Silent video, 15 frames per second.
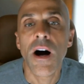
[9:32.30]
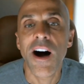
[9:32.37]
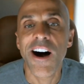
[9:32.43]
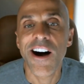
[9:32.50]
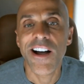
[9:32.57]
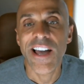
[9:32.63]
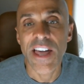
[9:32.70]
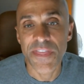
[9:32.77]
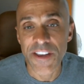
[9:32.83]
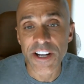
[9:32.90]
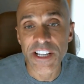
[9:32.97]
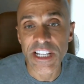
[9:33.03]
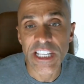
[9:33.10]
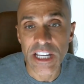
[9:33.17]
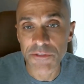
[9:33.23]
and they're
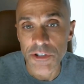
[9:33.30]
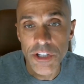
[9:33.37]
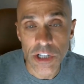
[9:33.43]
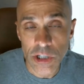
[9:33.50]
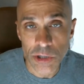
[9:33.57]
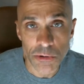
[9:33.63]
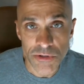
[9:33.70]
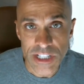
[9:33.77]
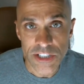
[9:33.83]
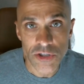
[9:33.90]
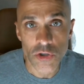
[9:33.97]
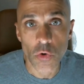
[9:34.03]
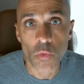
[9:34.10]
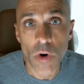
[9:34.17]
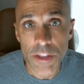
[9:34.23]
going to give you the clues as
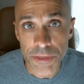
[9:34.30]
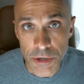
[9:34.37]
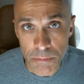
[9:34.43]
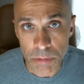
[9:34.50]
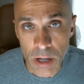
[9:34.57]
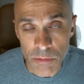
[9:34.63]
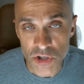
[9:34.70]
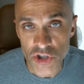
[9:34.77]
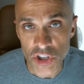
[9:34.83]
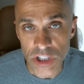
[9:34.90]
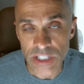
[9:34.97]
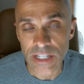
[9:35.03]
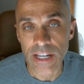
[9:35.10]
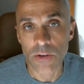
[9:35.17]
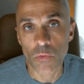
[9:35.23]
to what they're
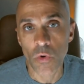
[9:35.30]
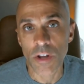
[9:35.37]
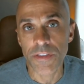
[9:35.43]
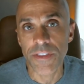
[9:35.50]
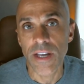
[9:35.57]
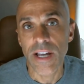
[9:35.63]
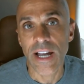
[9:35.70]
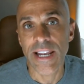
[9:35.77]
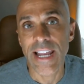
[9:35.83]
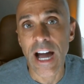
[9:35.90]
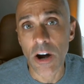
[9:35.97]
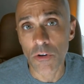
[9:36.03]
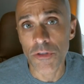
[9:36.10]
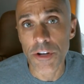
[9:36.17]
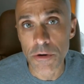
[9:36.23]
publishing and
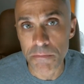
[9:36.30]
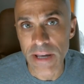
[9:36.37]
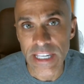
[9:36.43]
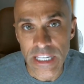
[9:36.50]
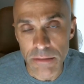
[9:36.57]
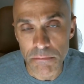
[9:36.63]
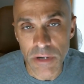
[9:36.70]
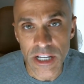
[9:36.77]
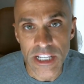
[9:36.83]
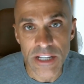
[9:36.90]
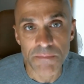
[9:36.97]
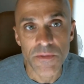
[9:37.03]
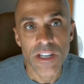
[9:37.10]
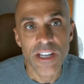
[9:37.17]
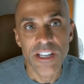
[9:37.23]
how they're making
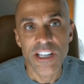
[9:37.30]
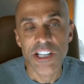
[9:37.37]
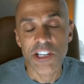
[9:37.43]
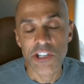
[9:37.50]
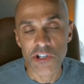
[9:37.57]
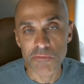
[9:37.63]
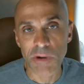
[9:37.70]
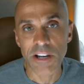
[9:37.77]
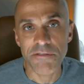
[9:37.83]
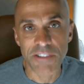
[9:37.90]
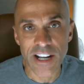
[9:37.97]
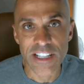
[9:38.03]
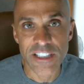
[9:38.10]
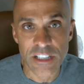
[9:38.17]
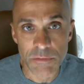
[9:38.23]
money. You might
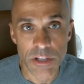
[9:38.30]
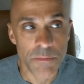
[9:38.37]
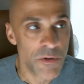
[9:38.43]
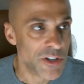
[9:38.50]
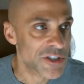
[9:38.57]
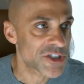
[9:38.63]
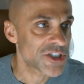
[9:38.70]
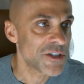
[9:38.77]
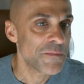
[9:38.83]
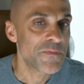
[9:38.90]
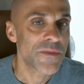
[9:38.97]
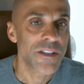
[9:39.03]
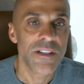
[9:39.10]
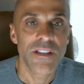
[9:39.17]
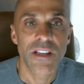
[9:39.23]
find some of the books
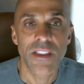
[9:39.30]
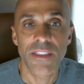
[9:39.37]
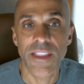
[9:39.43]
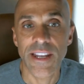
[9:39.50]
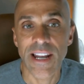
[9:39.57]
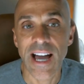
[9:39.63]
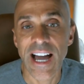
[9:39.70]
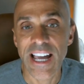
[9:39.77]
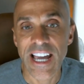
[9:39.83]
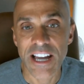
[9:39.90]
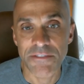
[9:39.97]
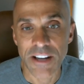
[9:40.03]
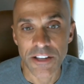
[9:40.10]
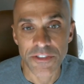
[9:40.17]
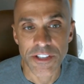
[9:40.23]
that I
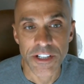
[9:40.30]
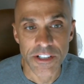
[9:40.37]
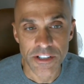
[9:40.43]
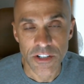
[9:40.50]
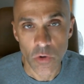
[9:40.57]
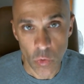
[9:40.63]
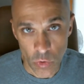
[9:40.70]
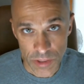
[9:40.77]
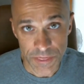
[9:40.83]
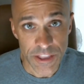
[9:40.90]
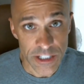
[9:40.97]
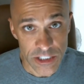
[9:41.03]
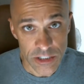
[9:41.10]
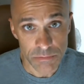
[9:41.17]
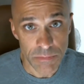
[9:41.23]
have out there with
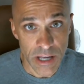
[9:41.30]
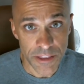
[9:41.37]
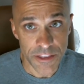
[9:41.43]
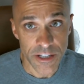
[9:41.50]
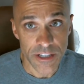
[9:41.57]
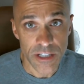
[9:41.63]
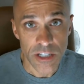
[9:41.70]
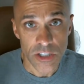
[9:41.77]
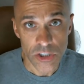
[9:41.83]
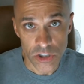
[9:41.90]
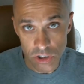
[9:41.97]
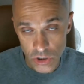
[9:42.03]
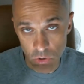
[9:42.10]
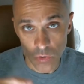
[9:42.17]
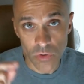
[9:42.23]
this method.
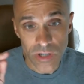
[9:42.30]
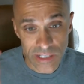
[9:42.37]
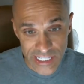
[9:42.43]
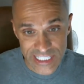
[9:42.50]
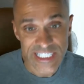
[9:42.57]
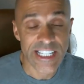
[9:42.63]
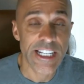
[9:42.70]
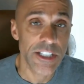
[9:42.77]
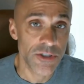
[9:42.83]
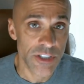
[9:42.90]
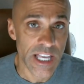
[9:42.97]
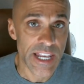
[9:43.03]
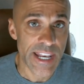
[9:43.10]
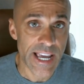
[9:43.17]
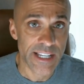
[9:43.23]
So let's get into
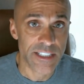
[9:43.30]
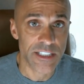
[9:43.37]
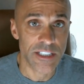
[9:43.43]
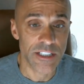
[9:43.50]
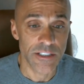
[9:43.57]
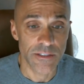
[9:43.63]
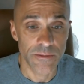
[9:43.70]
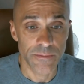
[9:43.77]
that next.